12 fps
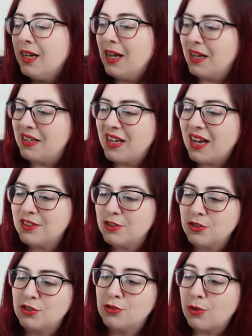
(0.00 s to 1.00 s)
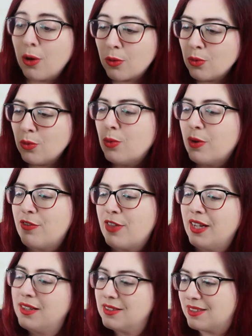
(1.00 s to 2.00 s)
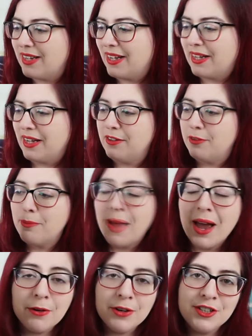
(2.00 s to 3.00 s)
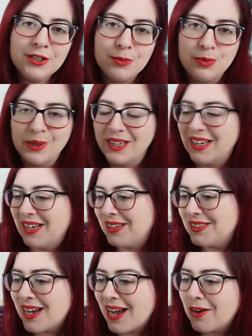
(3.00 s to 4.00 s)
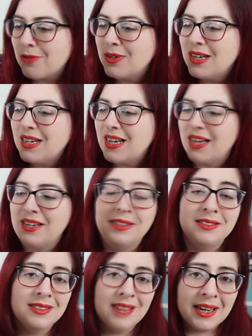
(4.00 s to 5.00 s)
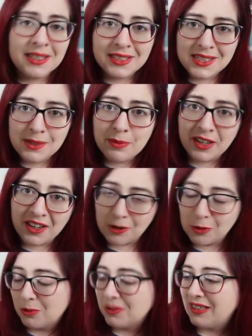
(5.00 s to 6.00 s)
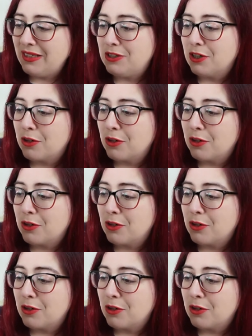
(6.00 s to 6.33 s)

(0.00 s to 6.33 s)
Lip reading: and he has to struggle with things like his marriage breaking down and his sanity being called into